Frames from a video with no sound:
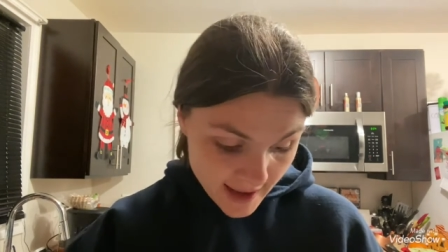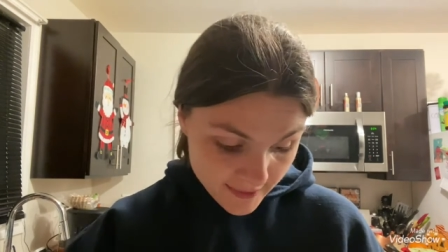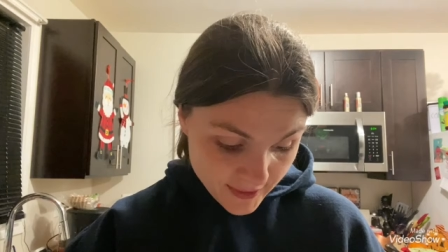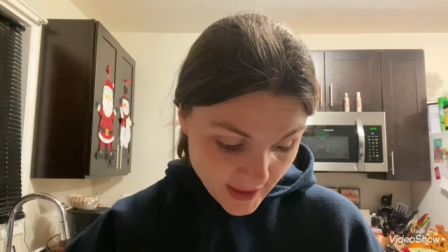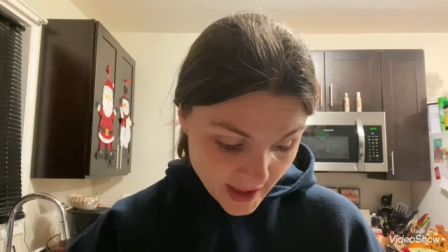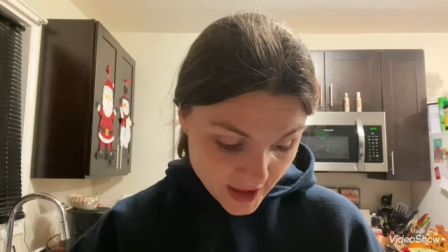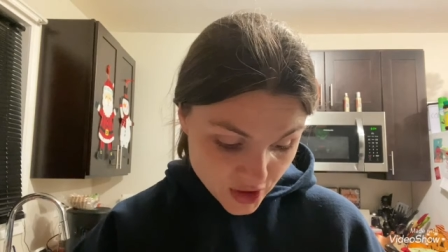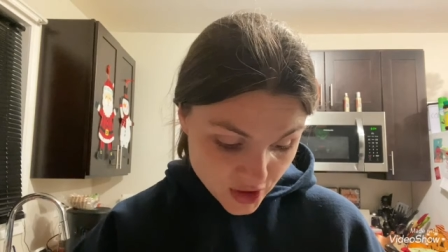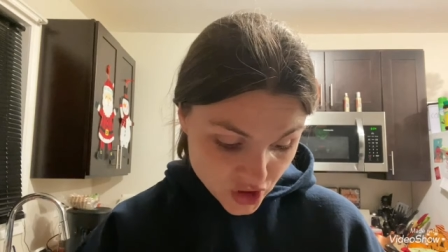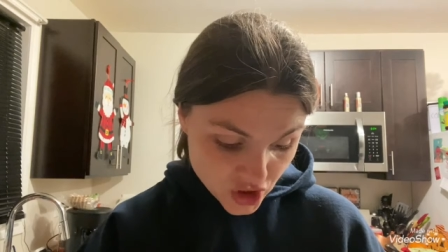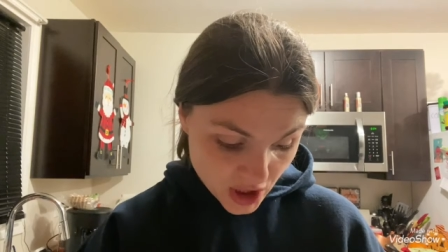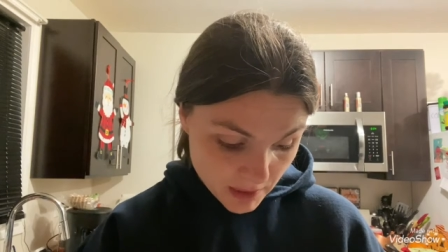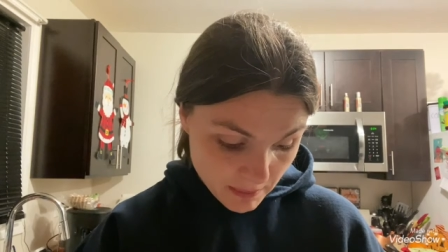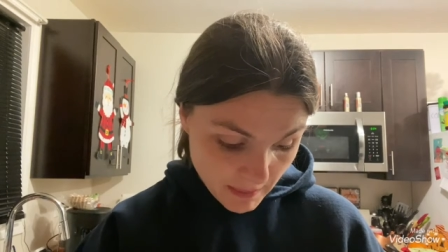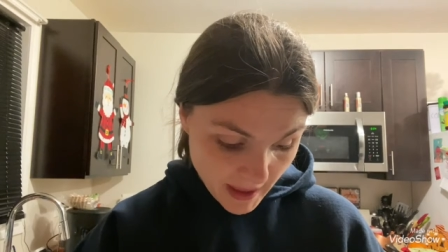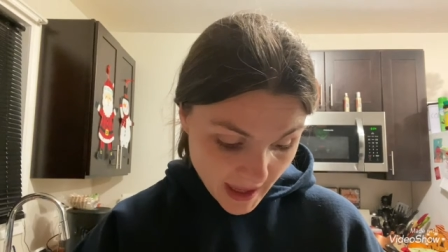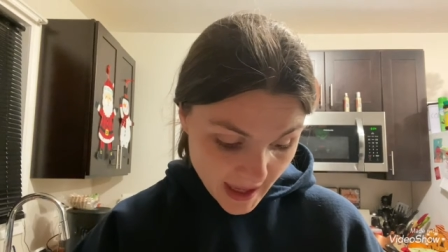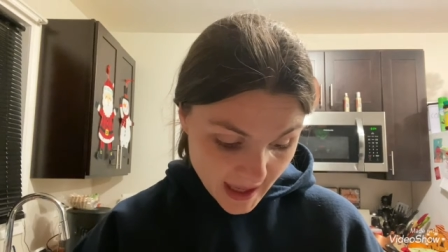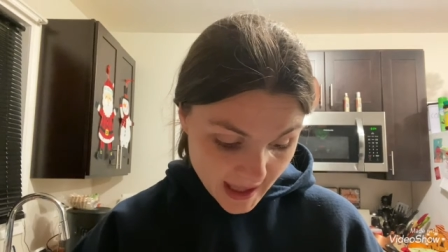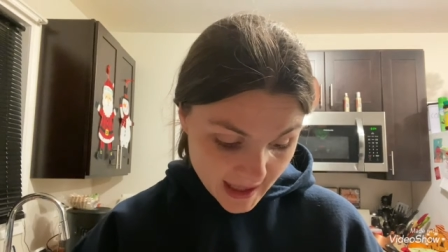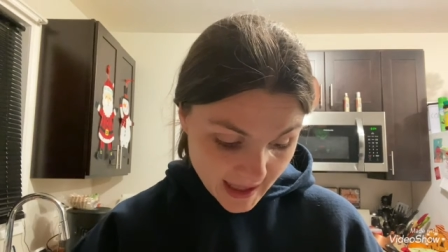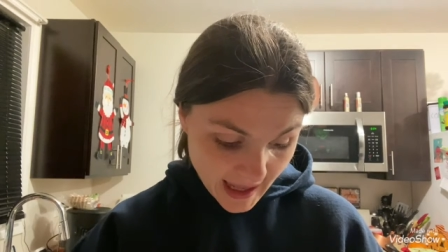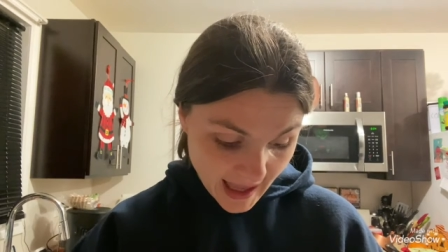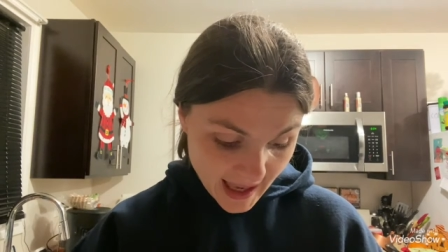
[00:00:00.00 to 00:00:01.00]
that she
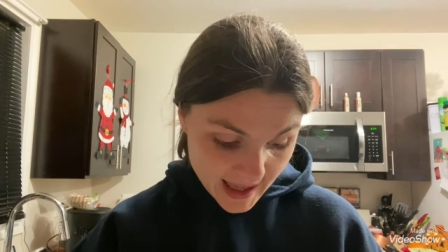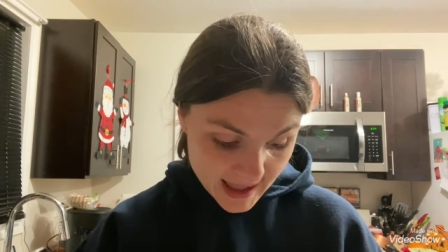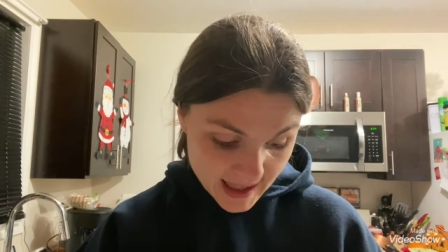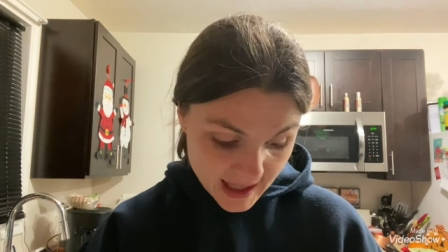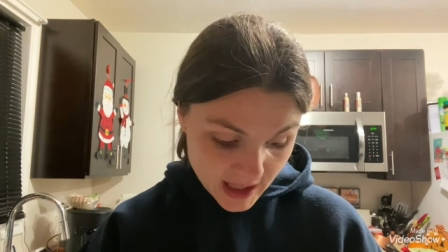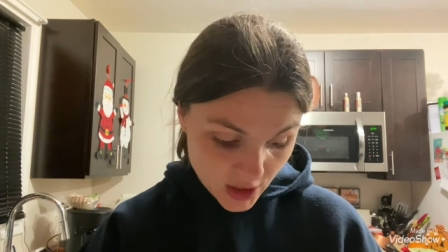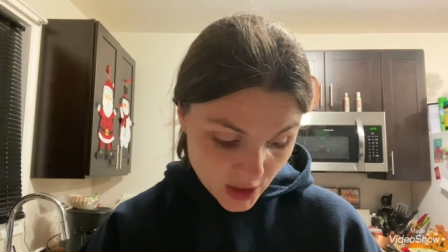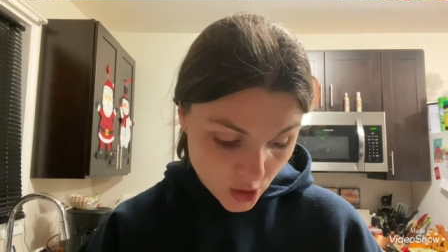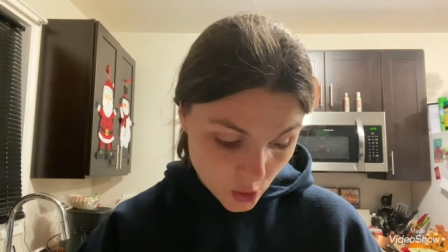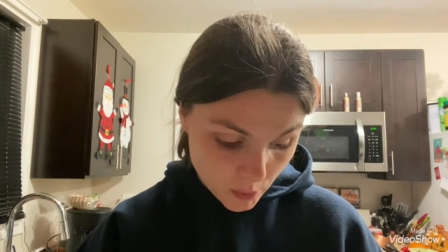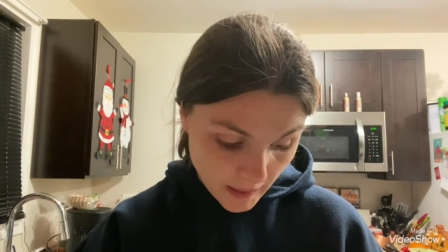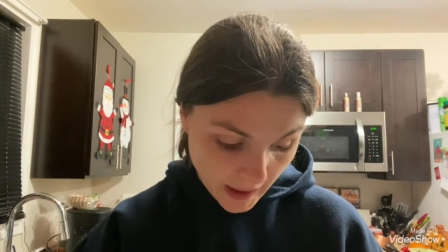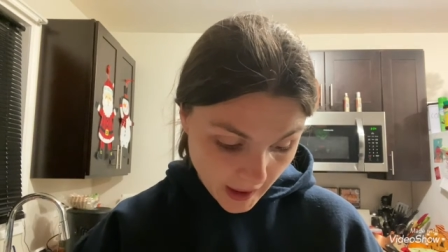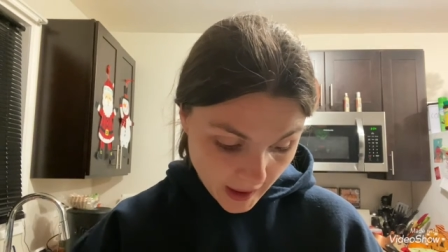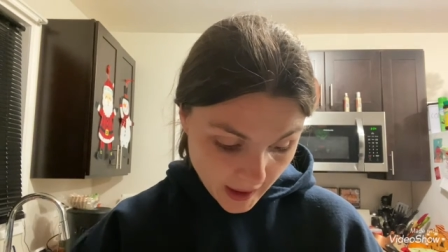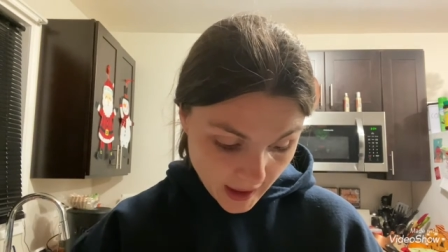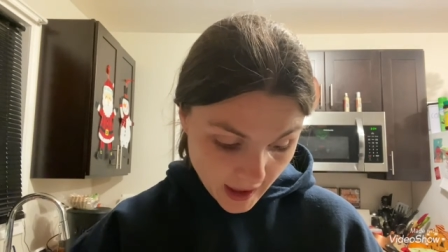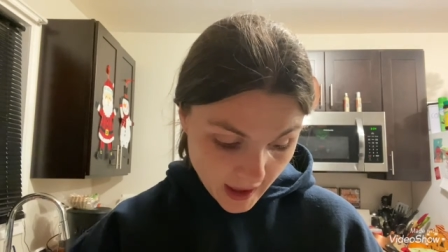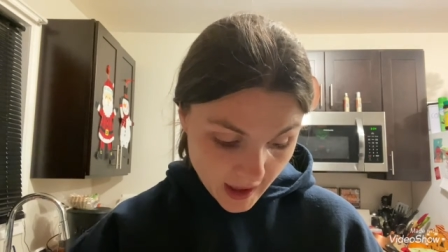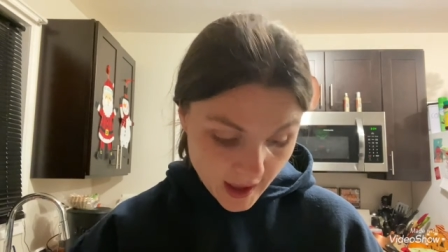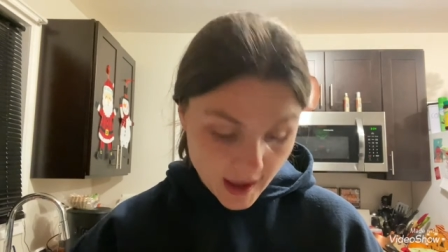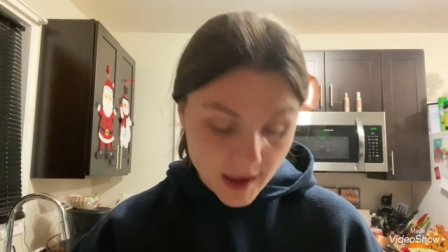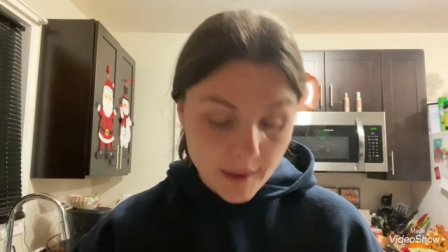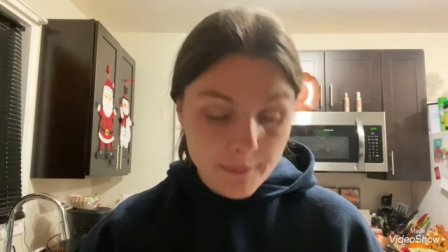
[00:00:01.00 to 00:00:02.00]
made a keto
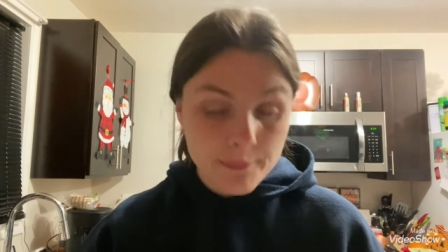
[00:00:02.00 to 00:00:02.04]
pancake.